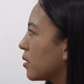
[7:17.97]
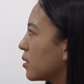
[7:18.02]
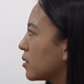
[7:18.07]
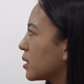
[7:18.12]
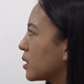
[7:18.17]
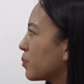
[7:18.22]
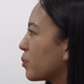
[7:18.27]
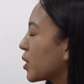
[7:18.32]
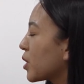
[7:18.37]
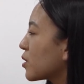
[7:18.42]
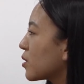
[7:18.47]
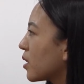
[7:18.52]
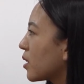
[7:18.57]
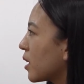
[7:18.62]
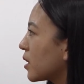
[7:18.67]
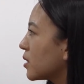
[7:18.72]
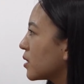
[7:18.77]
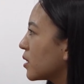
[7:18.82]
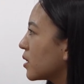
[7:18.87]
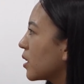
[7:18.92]

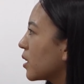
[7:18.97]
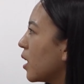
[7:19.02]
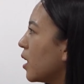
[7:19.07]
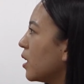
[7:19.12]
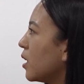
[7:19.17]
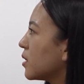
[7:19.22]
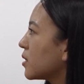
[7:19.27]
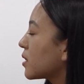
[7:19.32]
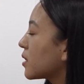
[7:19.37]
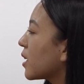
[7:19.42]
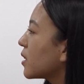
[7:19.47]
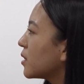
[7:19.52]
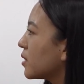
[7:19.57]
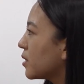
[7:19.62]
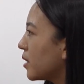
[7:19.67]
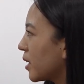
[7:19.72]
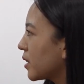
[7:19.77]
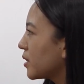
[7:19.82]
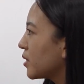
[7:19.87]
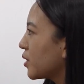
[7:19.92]
specializing
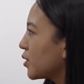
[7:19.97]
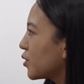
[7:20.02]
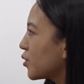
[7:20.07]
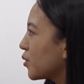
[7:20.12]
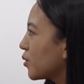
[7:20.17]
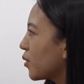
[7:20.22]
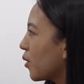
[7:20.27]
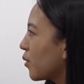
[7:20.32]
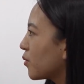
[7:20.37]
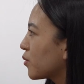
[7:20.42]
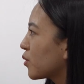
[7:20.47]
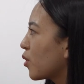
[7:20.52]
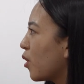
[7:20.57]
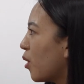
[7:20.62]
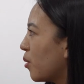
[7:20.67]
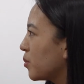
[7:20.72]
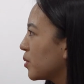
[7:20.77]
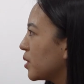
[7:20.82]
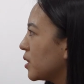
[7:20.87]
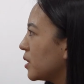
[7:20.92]
standardization of the
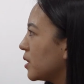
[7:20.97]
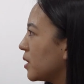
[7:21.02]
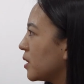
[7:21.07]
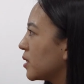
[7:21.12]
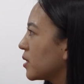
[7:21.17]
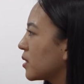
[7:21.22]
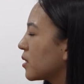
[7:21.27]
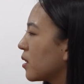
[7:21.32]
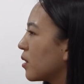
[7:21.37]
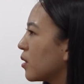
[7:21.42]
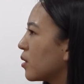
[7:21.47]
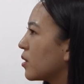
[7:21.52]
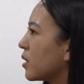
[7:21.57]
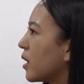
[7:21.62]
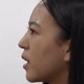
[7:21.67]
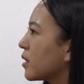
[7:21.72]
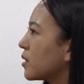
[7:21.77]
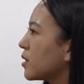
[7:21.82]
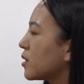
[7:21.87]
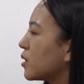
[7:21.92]
commodities,
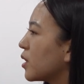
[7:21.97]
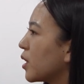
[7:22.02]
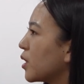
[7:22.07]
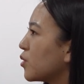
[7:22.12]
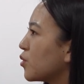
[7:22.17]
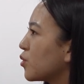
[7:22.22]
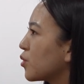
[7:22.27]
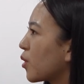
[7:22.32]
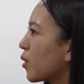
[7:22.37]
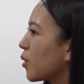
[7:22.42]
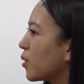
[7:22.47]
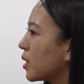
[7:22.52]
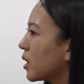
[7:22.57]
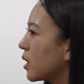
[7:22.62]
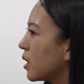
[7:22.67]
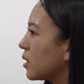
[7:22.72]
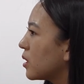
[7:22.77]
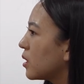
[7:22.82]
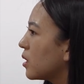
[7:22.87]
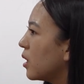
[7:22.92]
that is
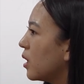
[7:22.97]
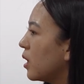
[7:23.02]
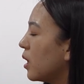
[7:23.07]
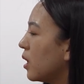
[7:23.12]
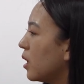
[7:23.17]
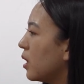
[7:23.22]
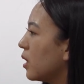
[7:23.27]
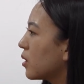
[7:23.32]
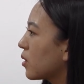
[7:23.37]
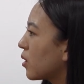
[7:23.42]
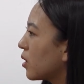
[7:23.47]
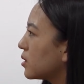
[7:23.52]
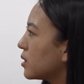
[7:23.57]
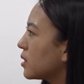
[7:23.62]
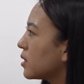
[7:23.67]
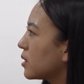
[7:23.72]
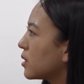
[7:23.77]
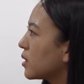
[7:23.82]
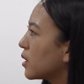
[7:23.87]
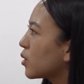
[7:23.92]
ensuring a
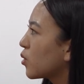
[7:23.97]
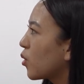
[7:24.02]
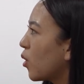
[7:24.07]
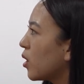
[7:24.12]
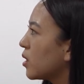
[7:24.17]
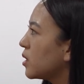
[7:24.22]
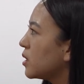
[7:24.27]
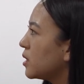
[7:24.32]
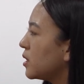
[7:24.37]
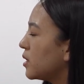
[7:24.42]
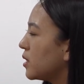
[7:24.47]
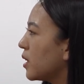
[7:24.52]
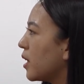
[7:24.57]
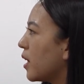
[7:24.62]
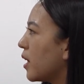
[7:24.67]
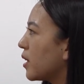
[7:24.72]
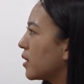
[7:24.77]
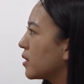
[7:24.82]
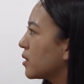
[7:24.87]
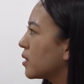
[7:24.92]
consistent quality
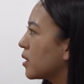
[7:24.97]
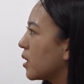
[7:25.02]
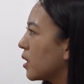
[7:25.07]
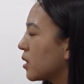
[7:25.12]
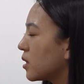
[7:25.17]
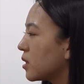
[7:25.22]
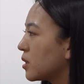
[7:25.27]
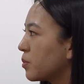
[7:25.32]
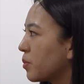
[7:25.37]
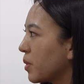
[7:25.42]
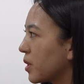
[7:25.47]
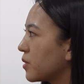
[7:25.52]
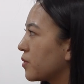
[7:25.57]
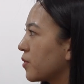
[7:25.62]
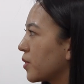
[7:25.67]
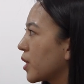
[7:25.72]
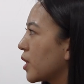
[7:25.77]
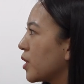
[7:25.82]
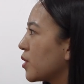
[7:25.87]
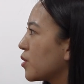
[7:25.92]
and
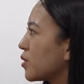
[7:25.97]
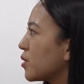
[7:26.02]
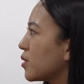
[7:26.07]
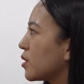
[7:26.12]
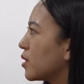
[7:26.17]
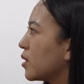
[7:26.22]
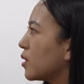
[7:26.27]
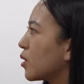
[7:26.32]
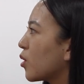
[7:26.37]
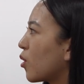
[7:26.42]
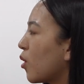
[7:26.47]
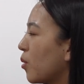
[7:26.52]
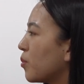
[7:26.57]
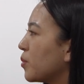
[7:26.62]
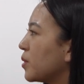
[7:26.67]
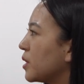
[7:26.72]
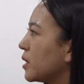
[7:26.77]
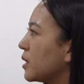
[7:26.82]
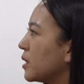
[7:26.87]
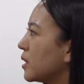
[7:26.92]
specifications in the
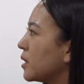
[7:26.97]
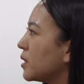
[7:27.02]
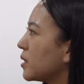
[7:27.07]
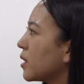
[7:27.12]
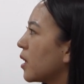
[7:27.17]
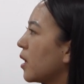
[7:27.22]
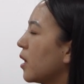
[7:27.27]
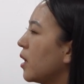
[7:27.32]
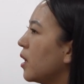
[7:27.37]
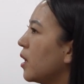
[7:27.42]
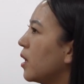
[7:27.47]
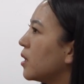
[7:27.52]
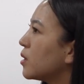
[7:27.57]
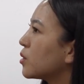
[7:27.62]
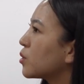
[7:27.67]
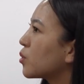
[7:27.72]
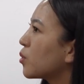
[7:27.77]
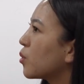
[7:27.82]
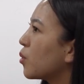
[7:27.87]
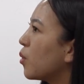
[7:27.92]
commodities.
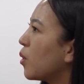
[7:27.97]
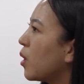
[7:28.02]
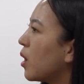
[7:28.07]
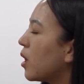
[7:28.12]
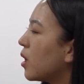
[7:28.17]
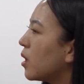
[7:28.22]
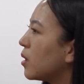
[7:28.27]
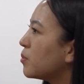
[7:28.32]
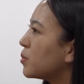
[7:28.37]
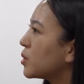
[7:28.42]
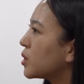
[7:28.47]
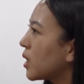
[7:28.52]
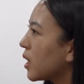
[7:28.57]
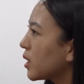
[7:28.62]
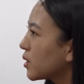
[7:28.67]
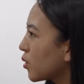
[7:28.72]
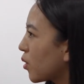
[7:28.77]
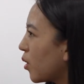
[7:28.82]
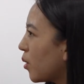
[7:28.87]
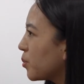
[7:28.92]
So
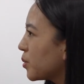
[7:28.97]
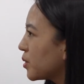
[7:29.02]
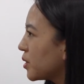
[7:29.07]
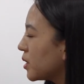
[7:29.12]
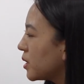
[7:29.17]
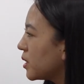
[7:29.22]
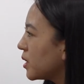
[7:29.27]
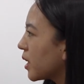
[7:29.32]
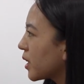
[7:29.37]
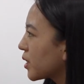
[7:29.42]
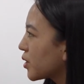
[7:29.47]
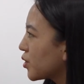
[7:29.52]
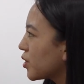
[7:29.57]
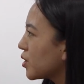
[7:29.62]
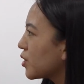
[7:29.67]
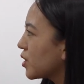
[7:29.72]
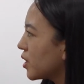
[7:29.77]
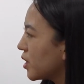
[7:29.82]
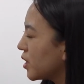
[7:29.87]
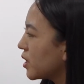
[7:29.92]
Bhutan Commodity
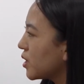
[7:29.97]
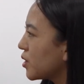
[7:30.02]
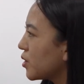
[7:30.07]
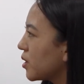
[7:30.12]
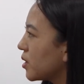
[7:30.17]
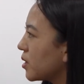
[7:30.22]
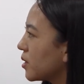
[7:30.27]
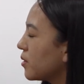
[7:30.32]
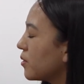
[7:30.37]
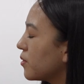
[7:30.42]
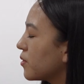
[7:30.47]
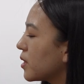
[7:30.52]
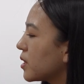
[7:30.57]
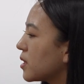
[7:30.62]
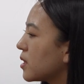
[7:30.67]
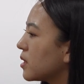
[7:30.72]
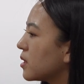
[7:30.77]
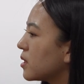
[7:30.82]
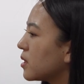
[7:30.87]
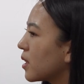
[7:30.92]
Exchange Initiative,
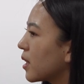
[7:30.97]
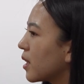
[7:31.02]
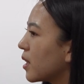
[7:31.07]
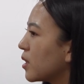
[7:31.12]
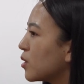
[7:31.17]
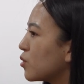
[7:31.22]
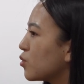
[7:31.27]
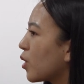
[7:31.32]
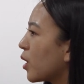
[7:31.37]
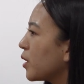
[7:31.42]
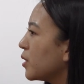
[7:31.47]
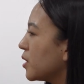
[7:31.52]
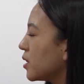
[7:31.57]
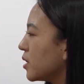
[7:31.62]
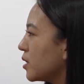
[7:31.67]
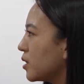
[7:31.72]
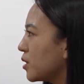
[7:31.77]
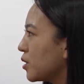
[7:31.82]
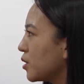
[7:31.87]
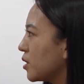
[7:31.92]
it is a joint
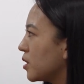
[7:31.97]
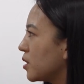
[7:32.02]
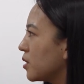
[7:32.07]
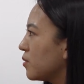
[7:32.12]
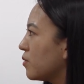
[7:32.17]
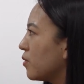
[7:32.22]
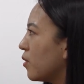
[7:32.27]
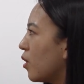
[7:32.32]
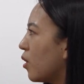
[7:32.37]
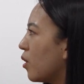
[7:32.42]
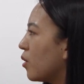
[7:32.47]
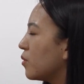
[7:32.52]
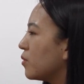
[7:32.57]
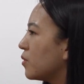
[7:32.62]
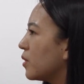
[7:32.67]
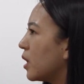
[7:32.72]
initiative of